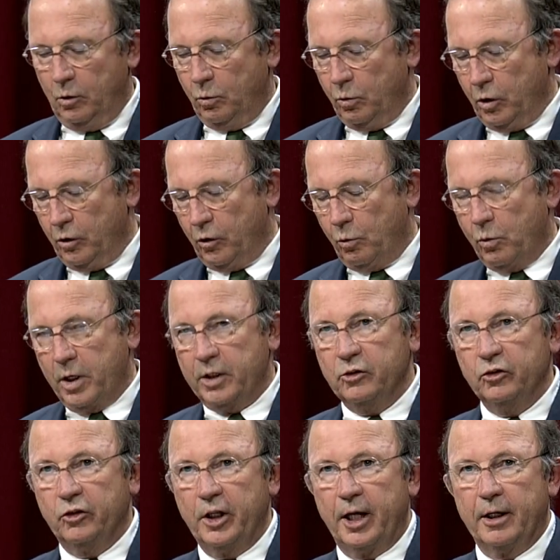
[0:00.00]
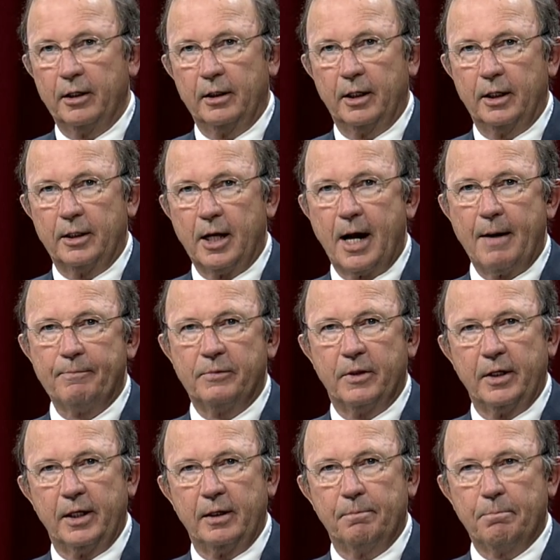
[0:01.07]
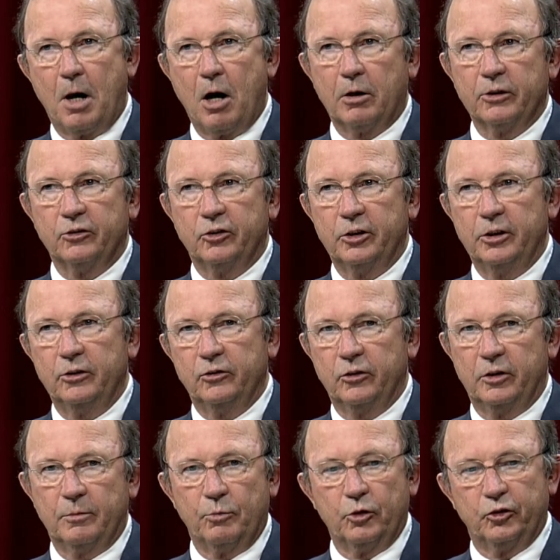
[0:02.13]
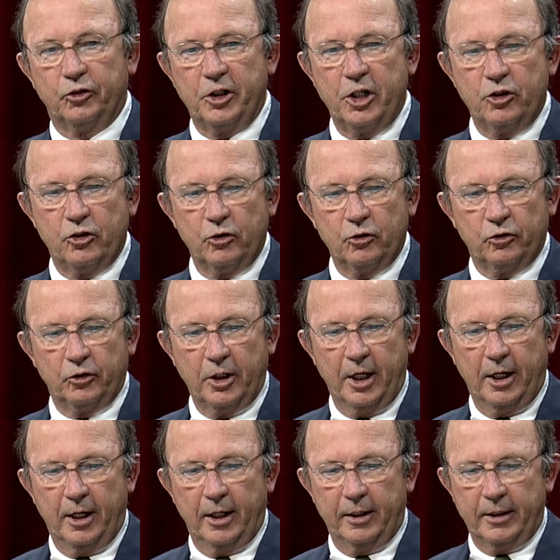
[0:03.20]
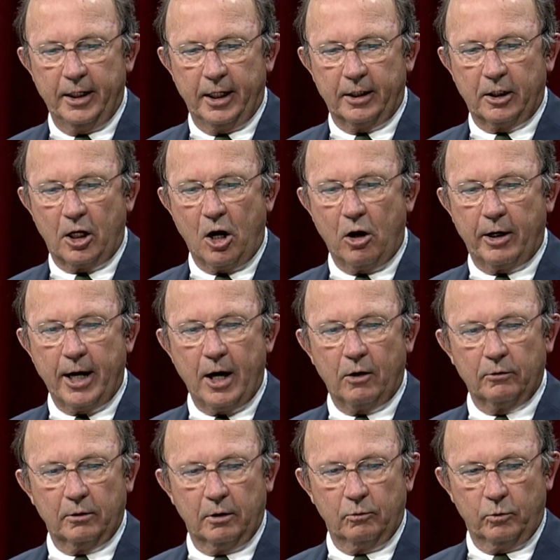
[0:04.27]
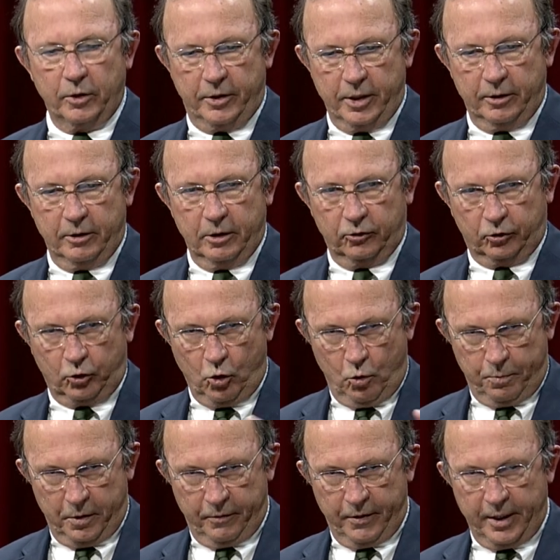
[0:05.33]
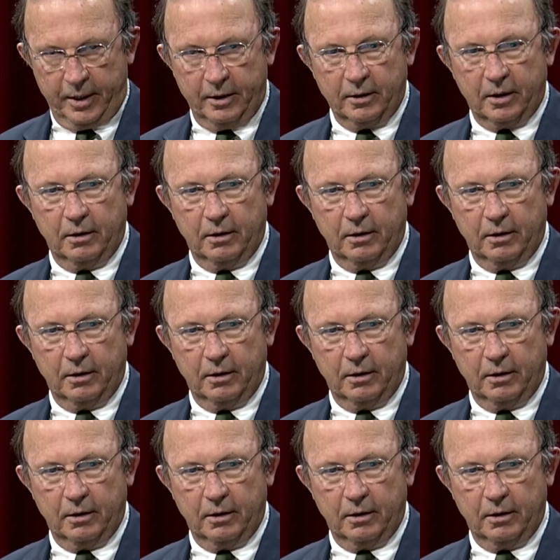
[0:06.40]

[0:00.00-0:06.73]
We're the ones that adopt the policies and the procedures that call out within the scope of the